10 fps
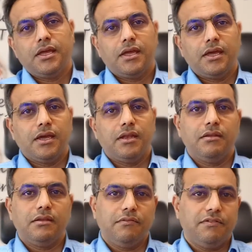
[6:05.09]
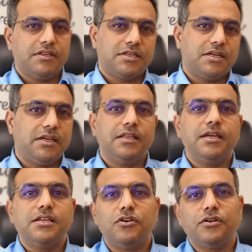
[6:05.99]
And if it's clear that
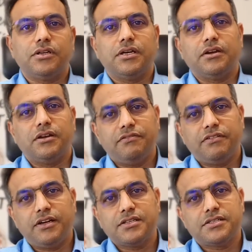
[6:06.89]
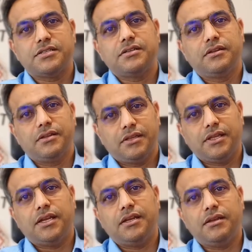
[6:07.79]
it's not reflux,
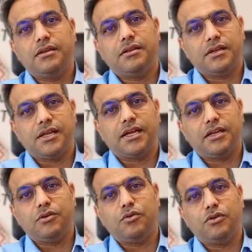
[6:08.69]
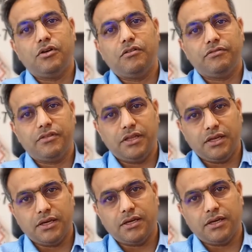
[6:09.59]
then the likelihood of
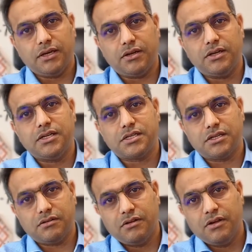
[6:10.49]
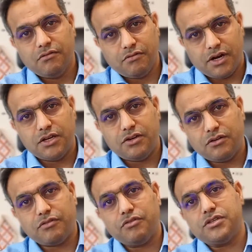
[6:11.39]
the condition for
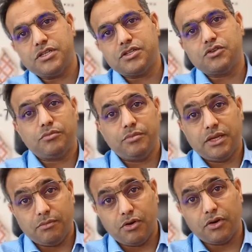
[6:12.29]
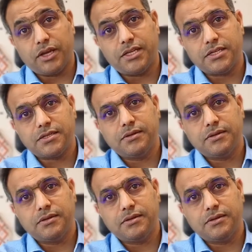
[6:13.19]
hydronephrosis could be a blockage.